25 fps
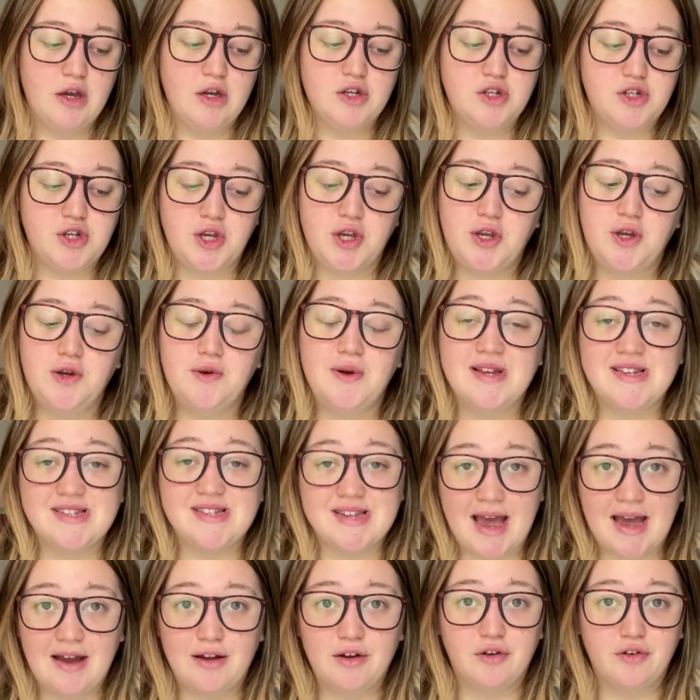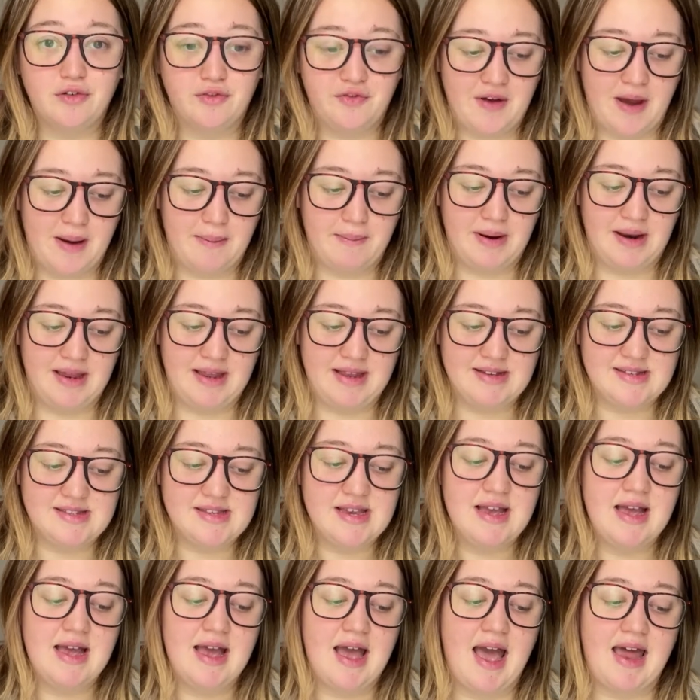2 entangled families
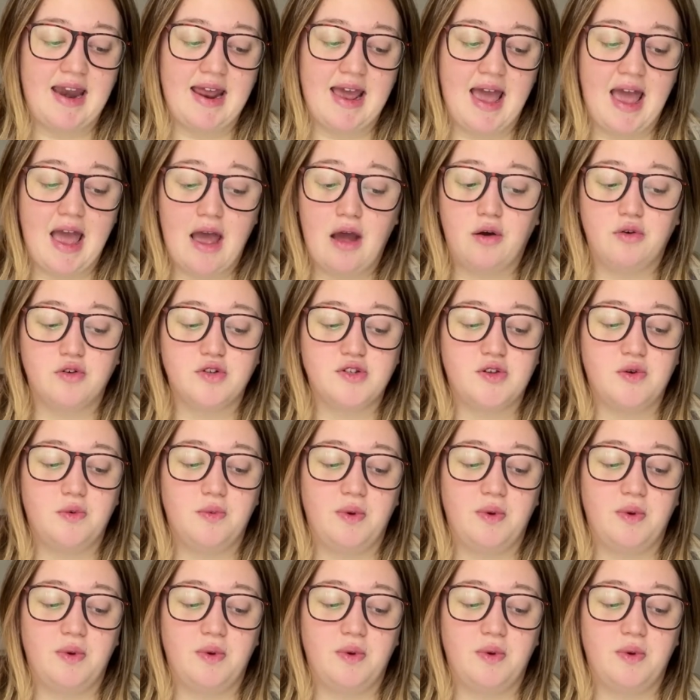and a house